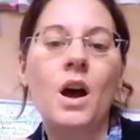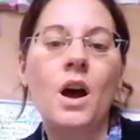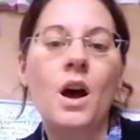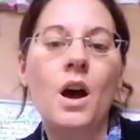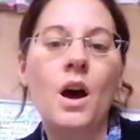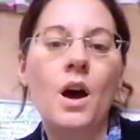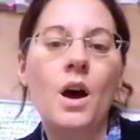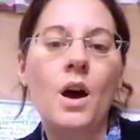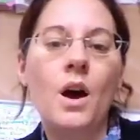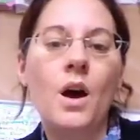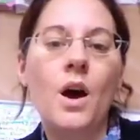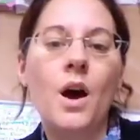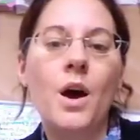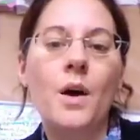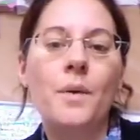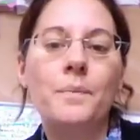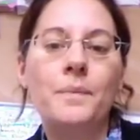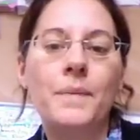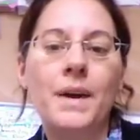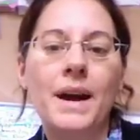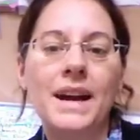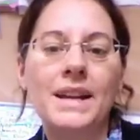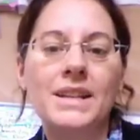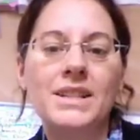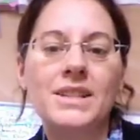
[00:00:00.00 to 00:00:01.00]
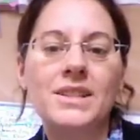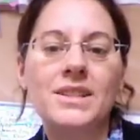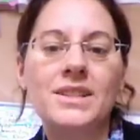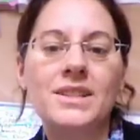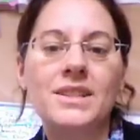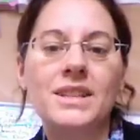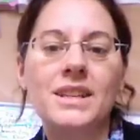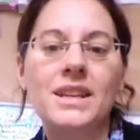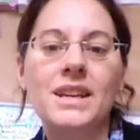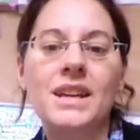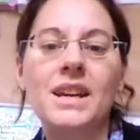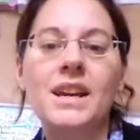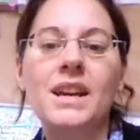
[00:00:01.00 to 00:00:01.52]
Her
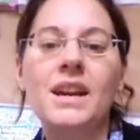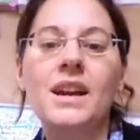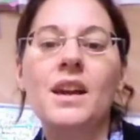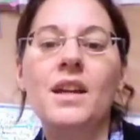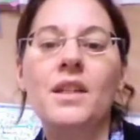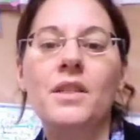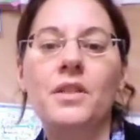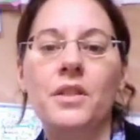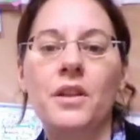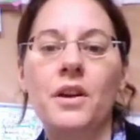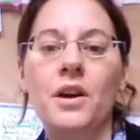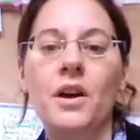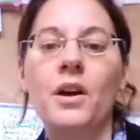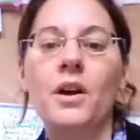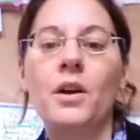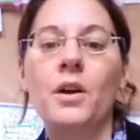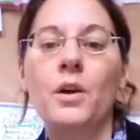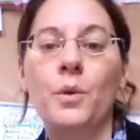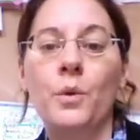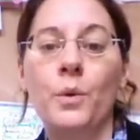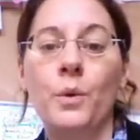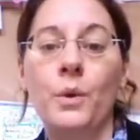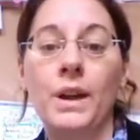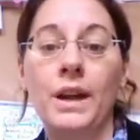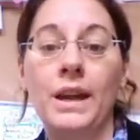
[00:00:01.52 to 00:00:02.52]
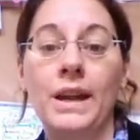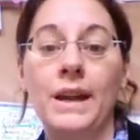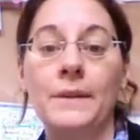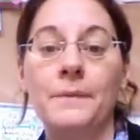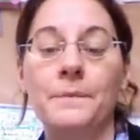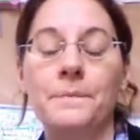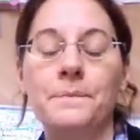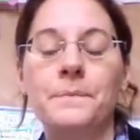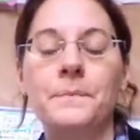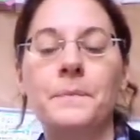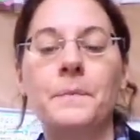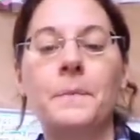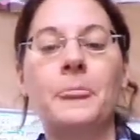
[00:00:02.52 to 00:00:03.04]
Majesty the Queen.
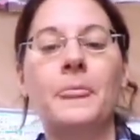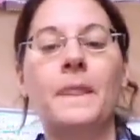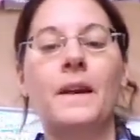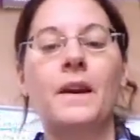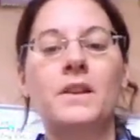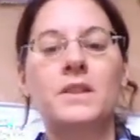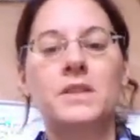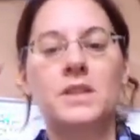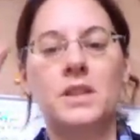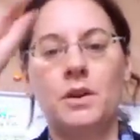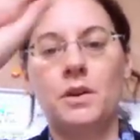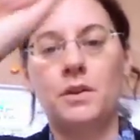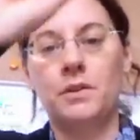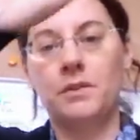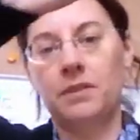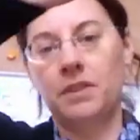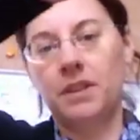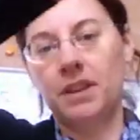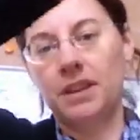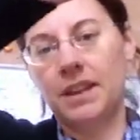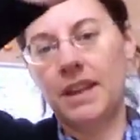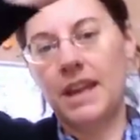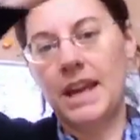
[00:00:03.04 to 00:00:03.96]
So the